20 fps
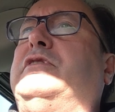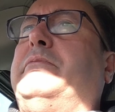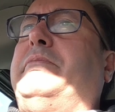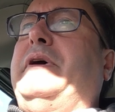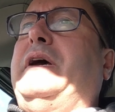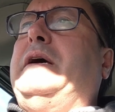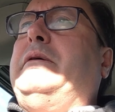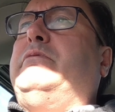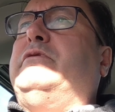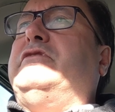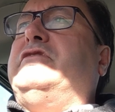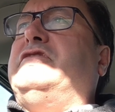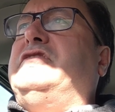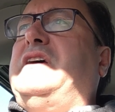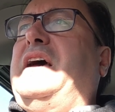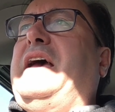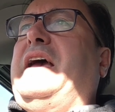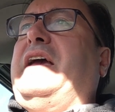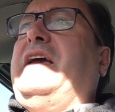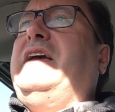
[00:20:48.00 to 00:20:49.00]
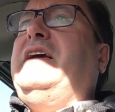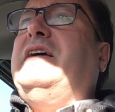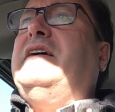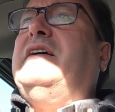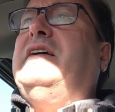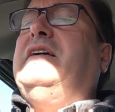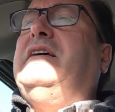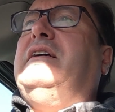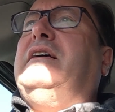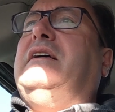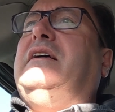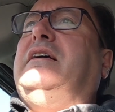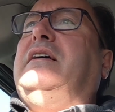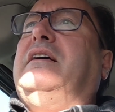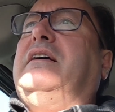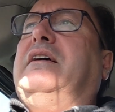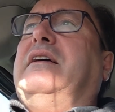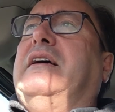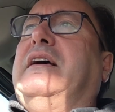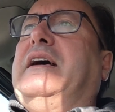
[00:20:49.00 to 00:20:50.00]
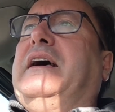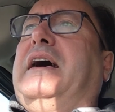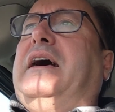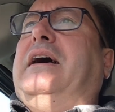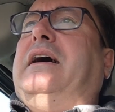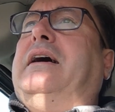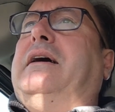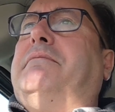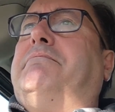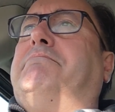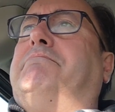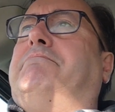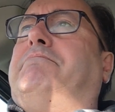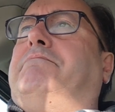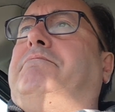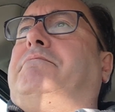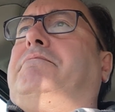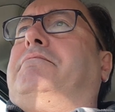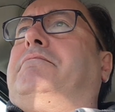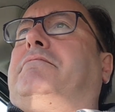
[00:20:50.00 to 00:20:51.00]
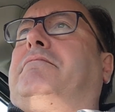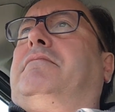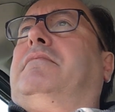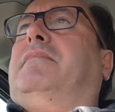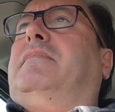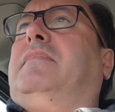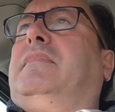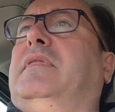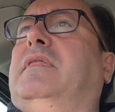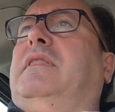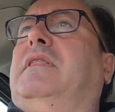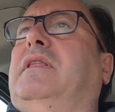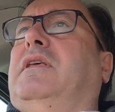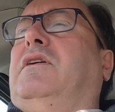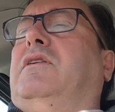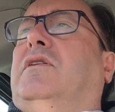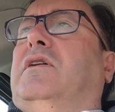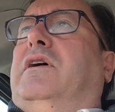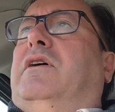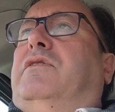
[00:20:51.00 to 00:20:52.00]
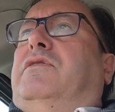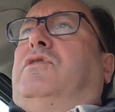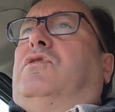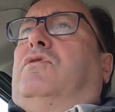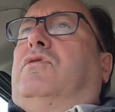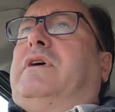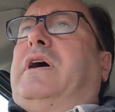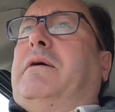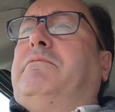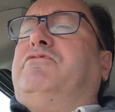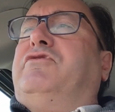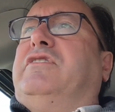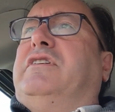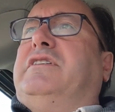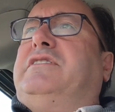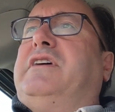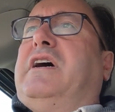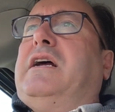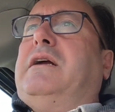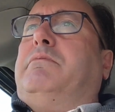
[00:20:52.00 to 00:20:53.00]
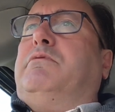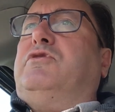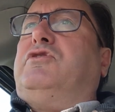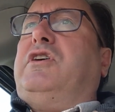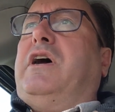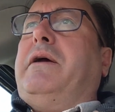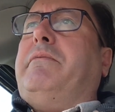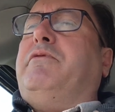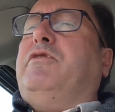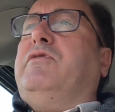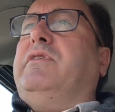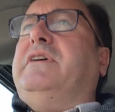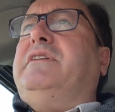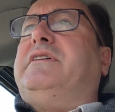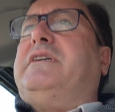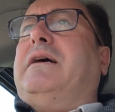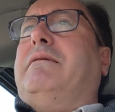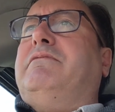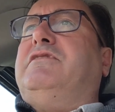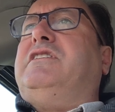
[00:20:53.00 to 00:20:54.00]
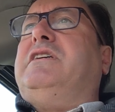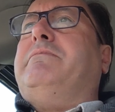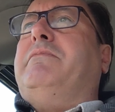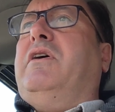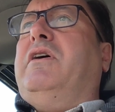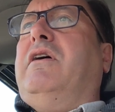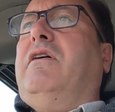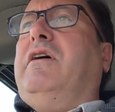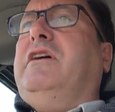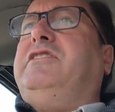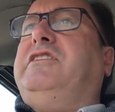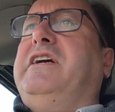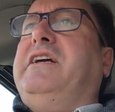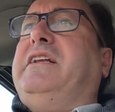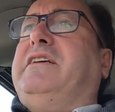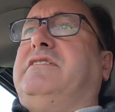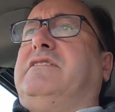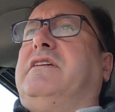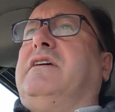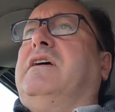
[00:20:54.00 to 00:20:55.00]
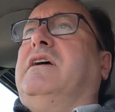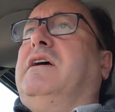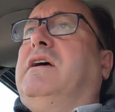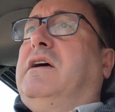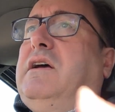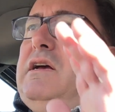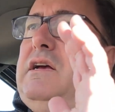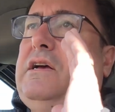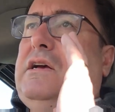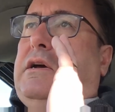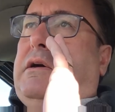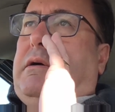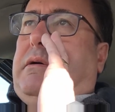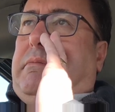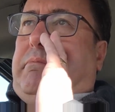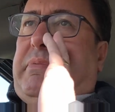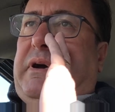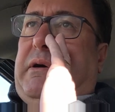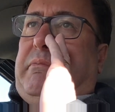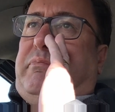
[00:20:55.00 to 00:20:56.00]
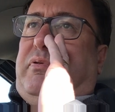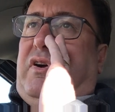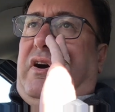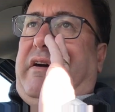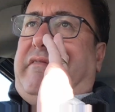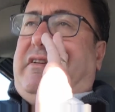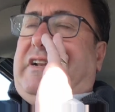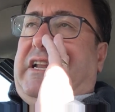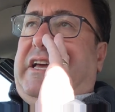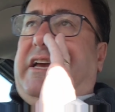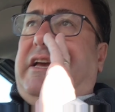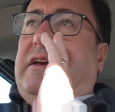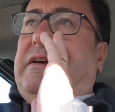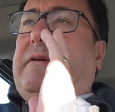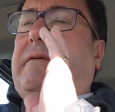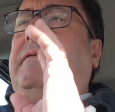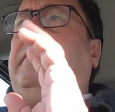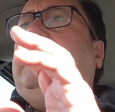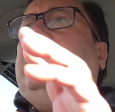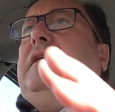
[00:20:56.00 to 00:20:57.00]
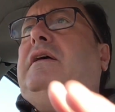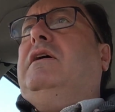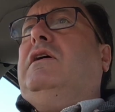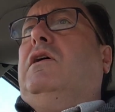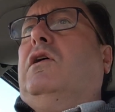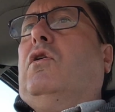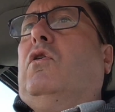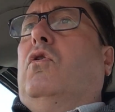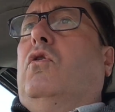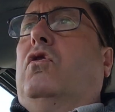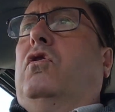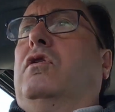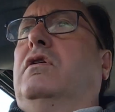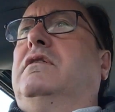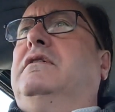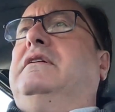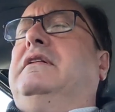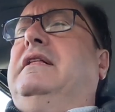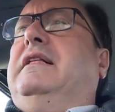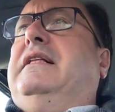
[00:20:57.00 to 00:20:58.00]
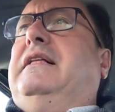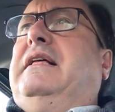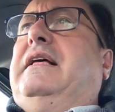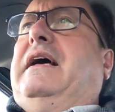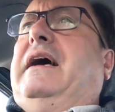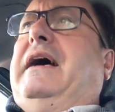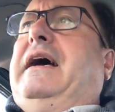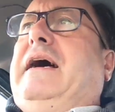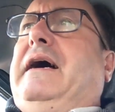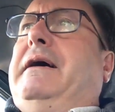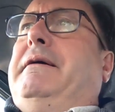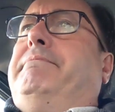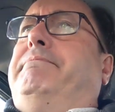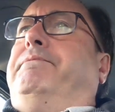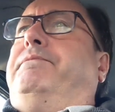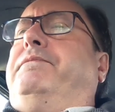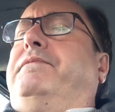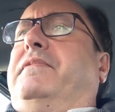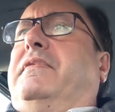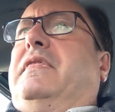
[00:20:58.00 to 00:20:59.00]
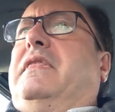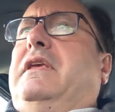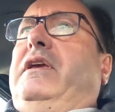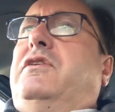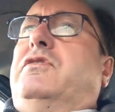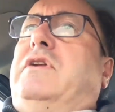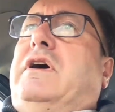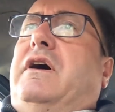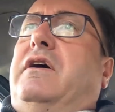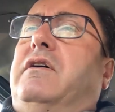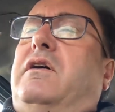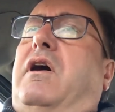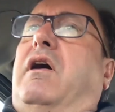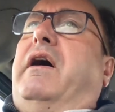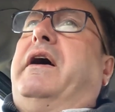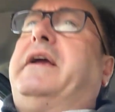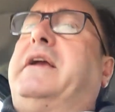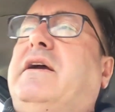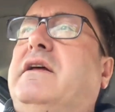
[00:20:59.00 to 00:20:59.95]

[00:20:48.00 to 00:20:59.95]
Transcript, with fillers: to be able to say, um, you know, your gums are in a terrible shape. You need to come and see my hygienist, but privately, or um, you know, I